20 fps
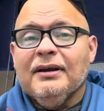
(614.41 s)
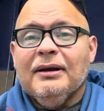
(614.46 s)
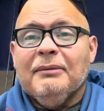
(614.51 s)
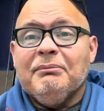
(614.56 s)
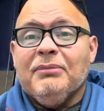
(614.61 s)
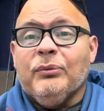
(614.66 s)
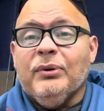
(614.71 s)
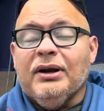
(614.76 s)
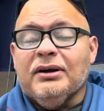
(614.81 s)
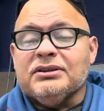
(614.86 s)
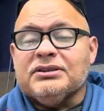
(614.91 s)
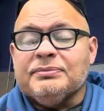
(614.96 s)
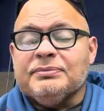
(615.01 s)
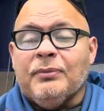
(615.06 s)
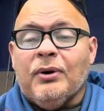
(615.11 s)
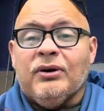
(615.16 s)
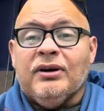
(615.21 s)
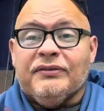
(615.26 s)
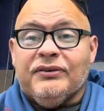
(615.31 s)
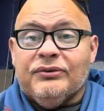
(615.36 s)
But we are
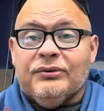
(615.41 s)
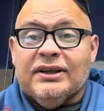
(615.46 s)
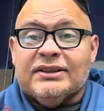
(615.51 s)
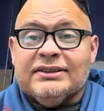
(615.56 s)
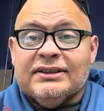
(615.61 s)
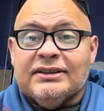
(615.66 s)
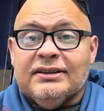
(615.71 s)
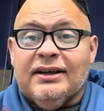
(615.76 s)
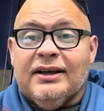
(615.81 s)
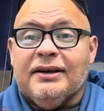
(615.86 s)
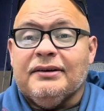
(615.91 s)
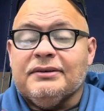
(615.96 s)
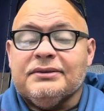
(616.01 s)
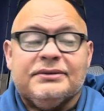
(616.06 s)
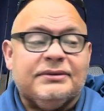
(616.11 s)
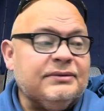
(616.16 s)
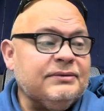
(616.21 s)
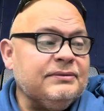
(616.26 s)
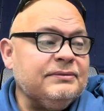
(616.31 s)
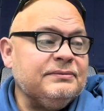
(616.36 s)
smart enough to dress in
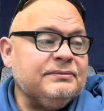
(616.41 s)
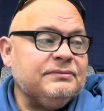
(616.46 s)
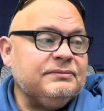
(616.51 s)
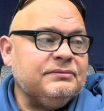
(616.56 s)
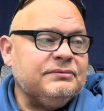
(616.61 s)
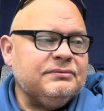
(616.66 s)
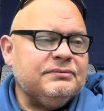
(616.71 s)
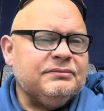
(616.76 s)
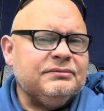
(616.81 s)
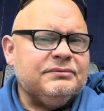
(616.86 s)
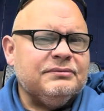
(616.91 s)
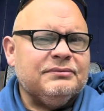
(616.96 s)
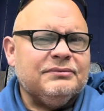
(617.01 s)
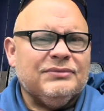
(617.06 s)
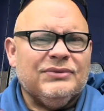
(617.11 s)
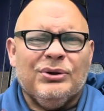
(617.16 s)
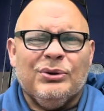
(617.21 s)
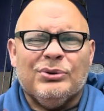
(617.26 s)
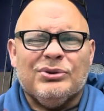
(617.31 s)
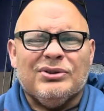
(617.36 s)
layers,
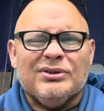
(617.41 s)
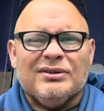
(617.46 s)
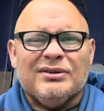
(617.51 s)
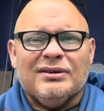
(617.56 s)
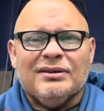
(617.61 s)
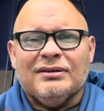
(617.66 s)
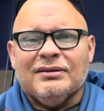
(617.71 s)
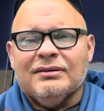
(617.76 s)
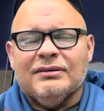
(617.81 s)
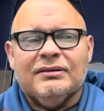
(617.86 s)
usually.